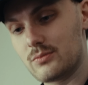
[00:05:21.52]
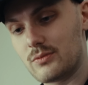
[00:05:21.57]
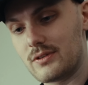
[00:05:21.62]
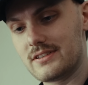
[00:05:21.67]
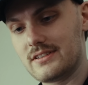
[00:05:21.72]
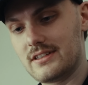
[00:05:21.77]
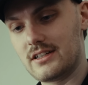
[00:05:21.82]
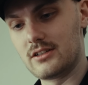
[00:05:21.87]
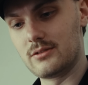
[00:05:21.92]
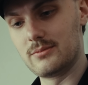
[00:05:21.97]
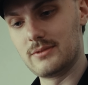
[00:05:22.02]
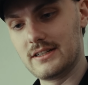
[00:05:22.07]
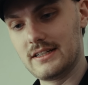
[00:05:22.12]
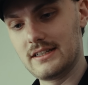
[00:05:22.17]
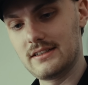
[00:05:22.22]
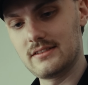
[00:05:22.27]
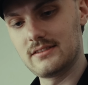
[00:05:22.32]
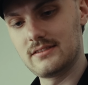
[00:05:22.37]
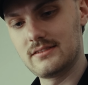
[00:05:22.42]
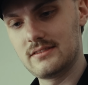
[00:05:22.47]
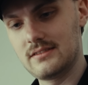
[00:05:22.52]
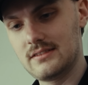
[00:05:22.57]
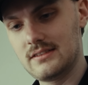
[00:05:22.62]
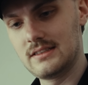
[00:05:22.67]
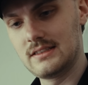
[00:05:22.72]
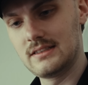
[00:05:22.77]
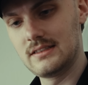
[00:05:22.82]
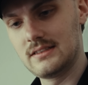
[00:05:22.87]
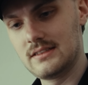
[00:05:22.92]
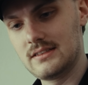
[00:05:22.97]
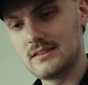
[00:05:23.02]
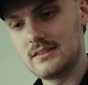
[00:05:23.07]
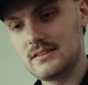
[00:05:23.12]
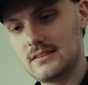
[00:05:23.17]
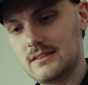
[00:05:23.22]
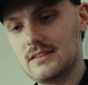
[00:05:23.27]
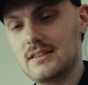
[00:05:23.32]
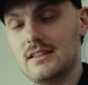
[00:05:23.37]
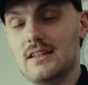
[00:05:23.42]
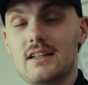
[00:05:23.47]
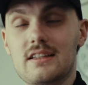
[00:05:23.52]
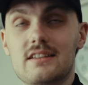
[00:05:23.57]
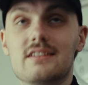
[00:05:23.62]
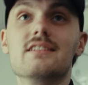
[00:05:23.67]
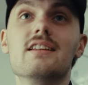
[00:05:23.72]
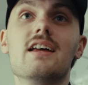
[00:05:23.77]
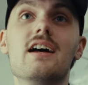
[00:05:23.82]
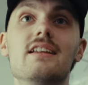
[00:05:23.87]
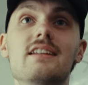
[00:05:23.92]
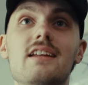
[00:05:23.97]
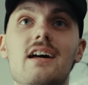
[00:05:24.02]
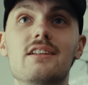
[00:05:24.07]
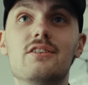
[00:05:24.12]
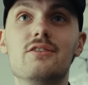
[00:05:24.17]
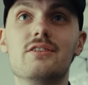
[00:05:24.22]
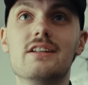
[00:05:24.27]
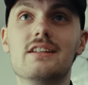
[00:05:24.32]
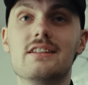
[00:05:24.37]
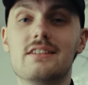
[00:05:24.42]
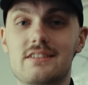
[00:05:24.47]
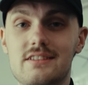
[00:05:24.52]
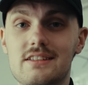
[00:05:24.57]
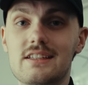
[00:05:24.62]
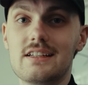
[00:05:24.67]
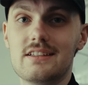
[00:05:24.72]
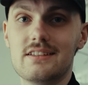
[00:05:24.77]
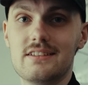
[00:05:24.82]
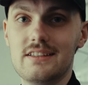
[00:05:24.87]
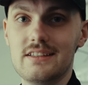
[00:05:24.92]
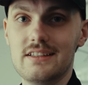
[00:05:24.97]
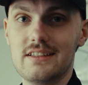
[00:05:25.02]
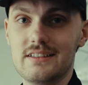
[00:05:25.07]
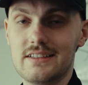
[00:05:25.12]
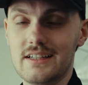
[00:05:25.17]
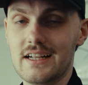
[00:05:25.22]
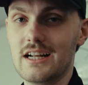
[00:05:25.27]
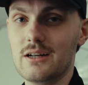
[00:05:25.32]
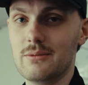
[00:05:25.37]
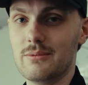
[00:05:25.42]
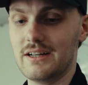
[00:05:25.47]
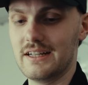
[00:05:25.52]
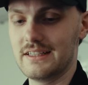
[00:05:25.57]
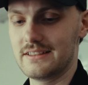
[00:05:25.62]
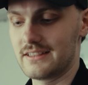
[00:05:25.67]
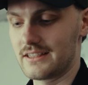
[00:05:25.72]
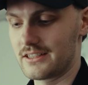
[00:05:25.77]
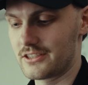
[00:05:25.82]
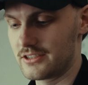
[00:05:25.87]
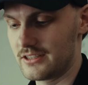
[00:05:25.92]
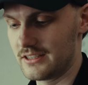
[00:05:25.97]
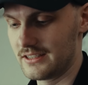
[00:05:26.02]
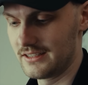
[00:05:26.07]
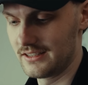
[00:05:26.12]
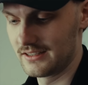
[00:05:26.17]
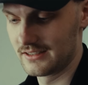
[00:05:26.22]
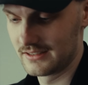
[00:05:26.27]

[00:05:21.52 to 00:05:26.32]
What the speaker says: is 1 terabyte. It's 960 gigabytes actually.